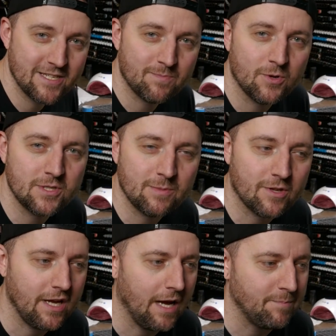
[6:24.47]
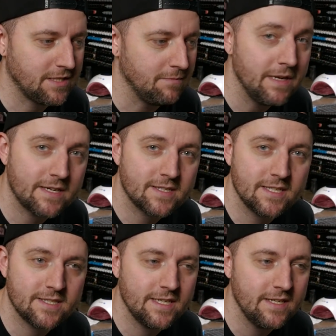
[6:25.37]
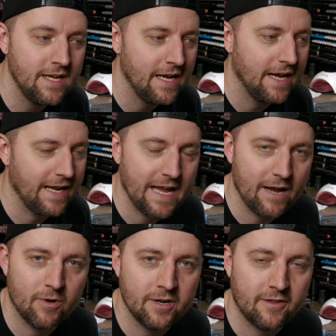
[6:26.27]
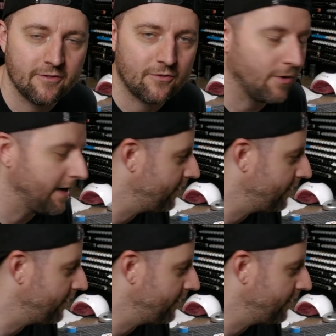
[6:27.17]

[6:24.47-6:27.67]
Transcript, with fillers: disposable cups to mix this in, and I can't run to the store